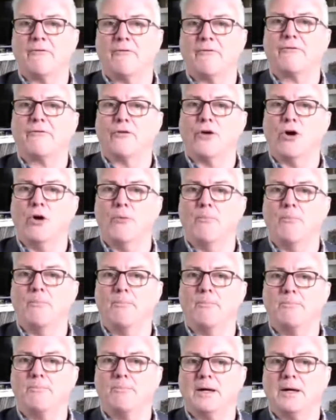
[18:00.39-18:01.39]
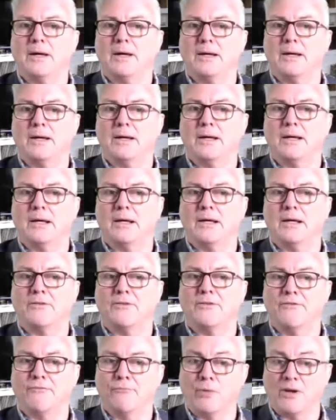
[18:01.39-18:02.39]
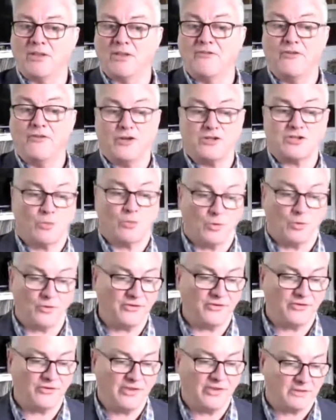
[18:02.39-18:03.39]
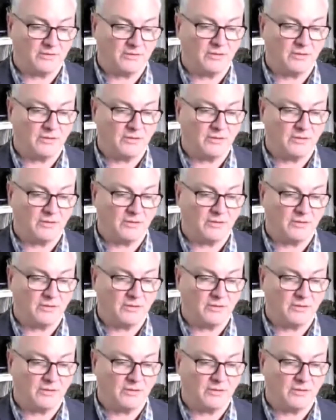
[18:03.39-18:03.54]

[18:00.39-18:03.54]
from the first courses that